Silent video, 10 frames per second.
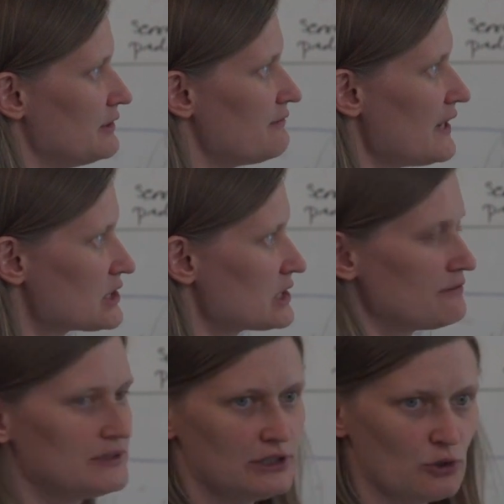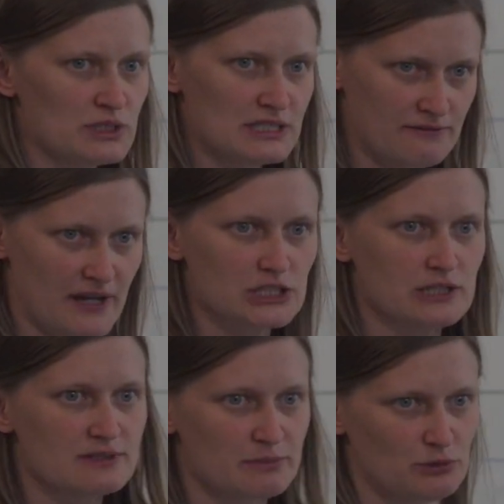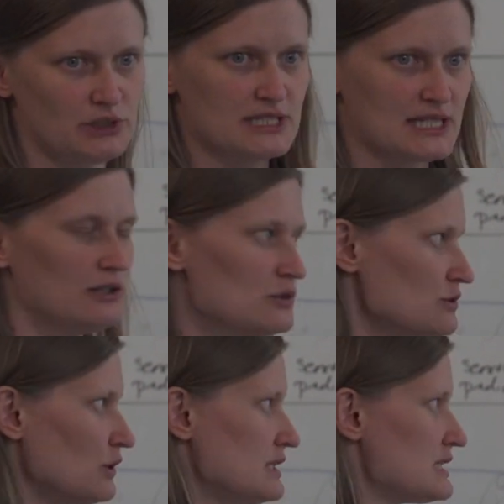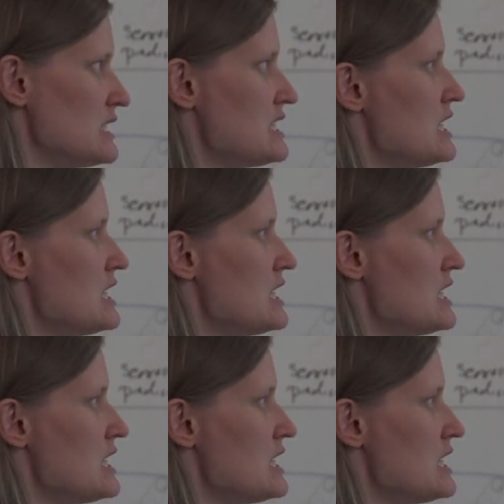The phase shift denotes the phase shifts between the sinusoids,